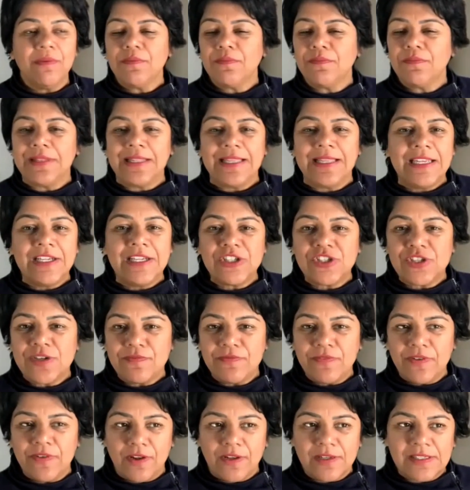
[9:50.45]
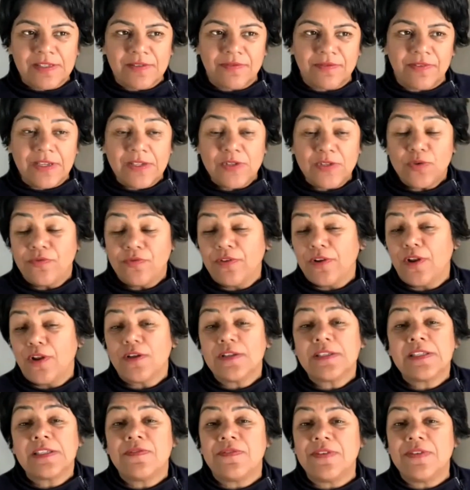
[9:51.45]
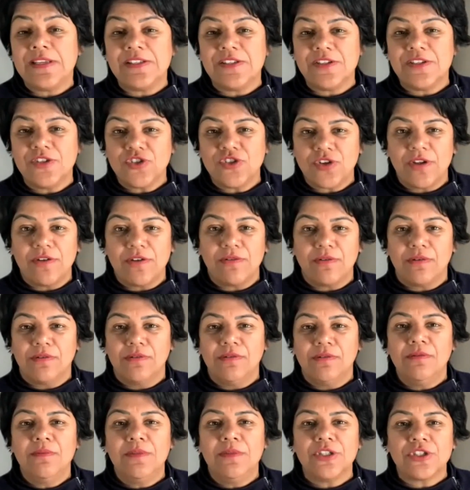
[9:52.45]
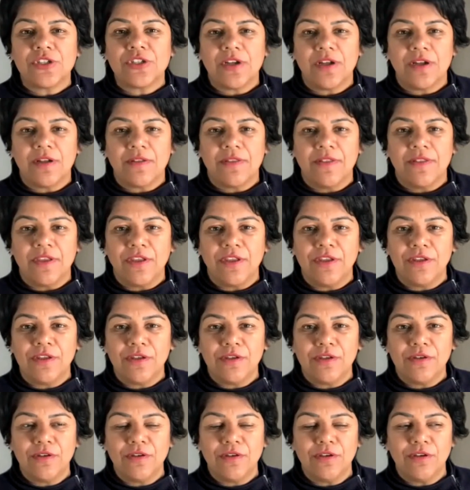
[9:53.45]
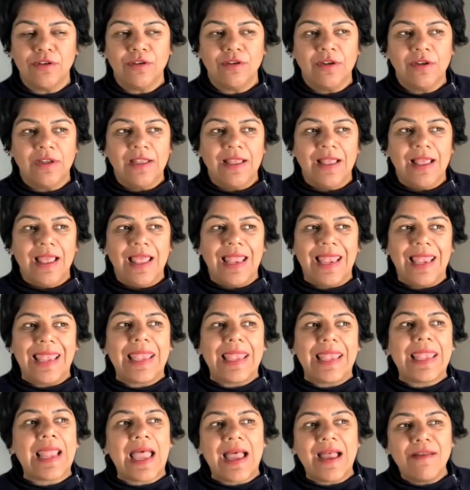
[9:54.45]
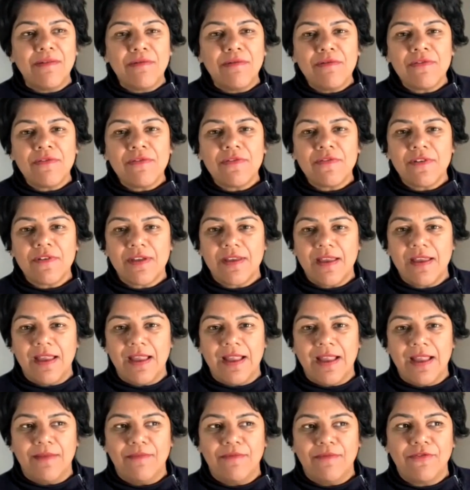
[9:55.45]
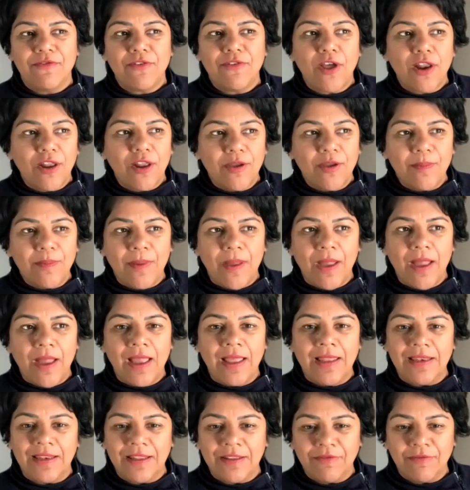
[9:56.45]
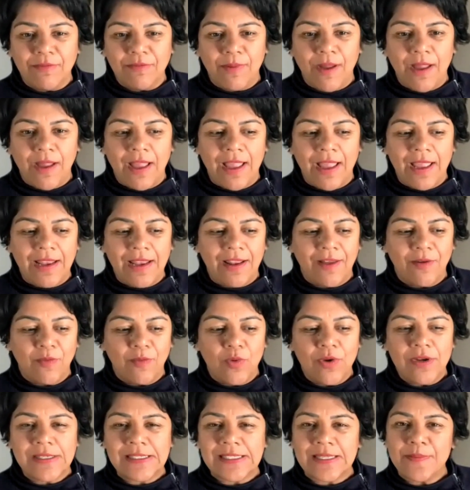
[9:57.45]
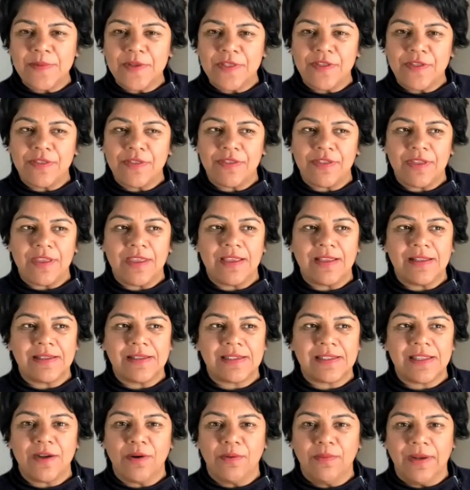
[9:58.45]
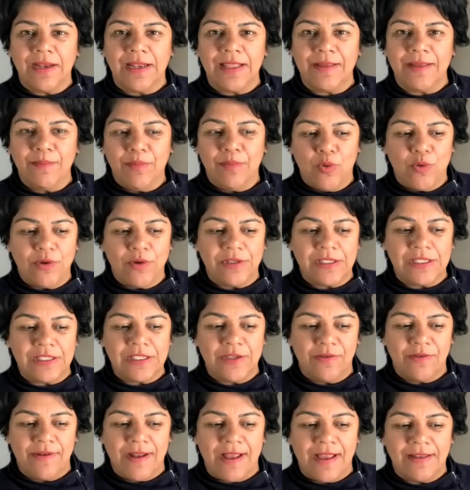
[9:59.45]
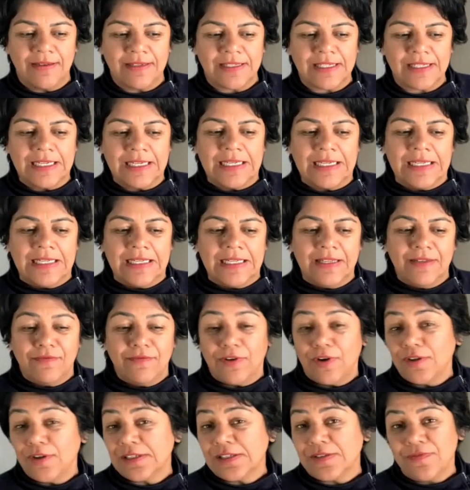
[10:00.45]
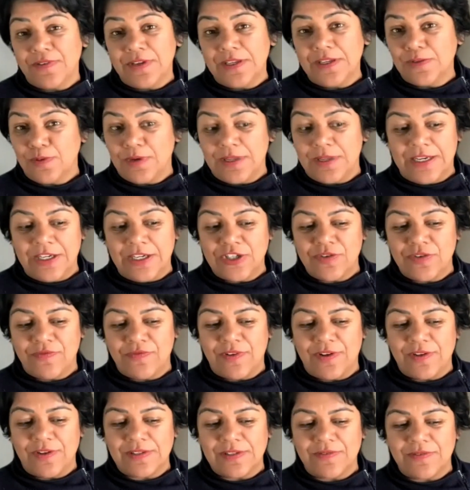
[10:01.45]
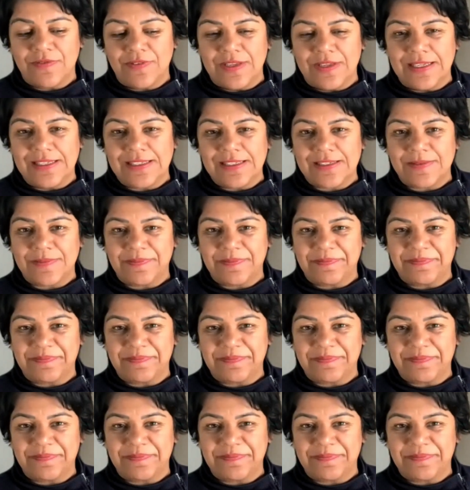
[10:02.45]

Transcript: Leadership philosophies or philosophies in general, Michelle, that you love follow by, live by? Like, what are some of the things that are really important to you around philosophies or leadership philosophies?